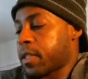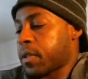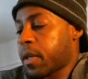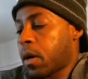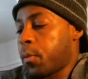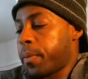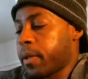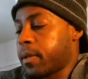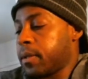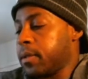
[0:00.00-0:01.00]
the
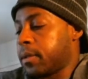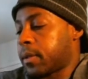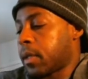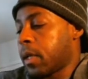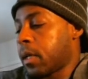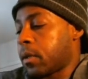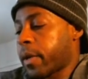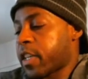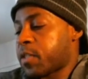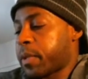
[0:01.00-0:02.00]
open. The
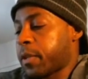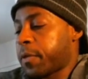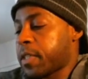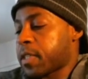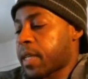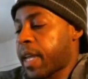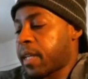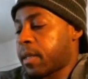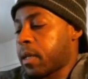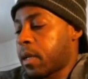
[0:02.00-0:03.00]
greatest benefits of
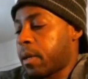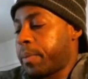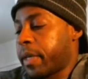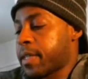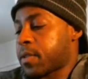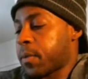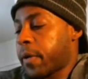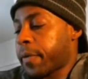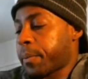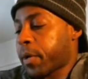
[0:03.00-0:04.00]
gaining abundance,
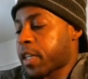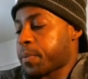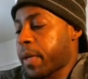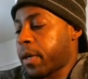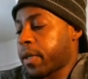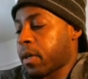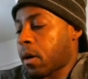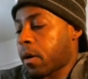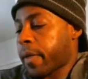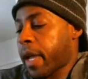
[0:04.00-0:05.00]
wealth, and prosperity
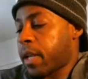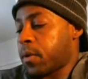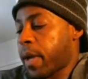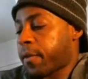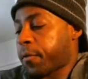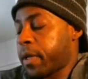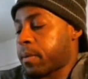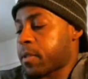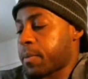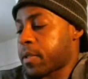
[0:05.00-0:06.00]
are that you have
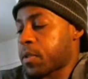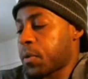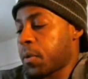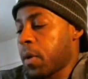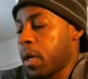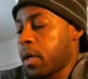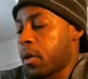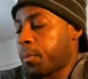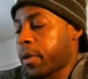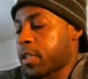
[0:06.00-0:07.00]
freedom to pursue
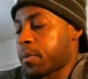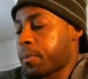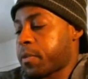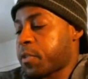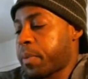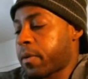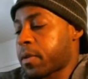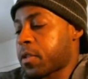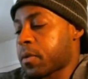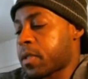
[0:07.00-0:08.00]
your
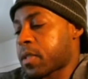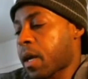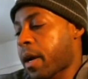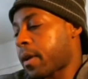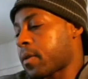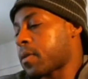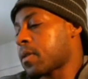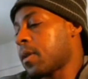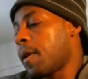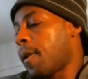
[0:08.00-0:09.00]
spiritual desires.
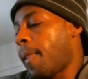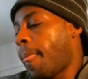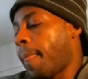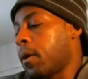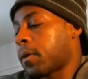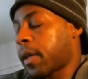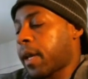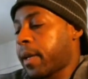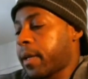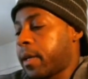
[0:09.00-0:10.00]

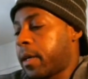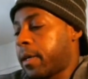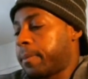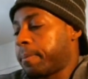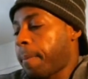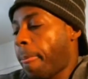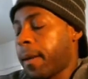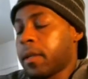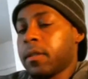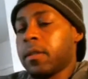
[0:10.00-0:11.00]
Okay,
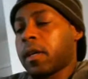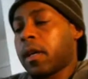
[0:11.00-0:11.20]
in